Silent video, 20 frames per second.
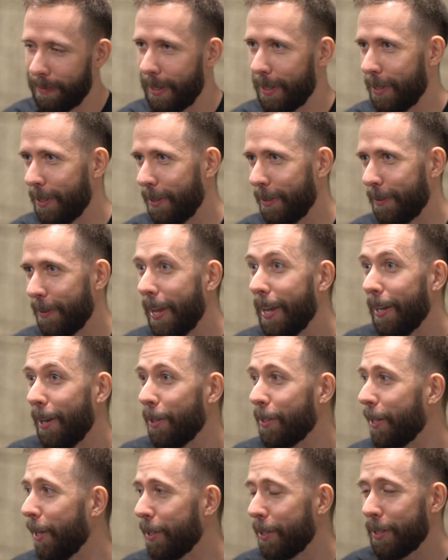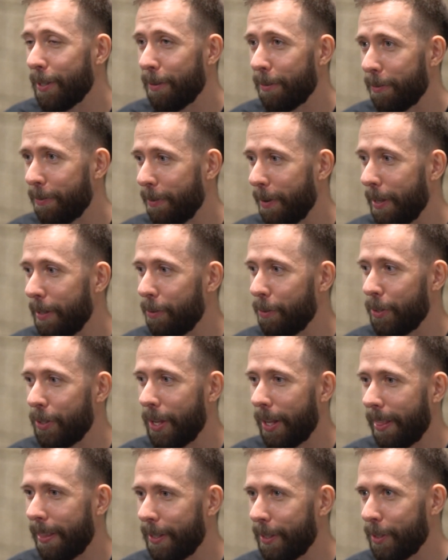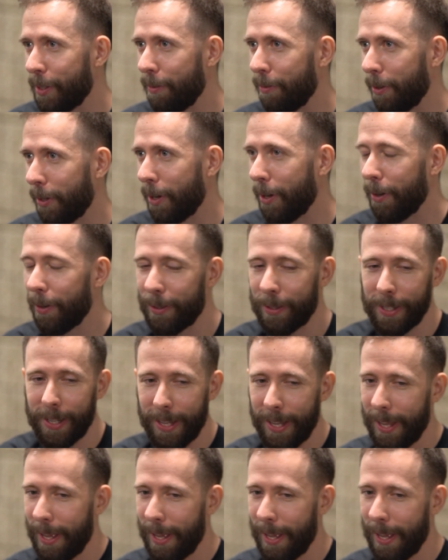So yeah, lots of interesting things to figure out.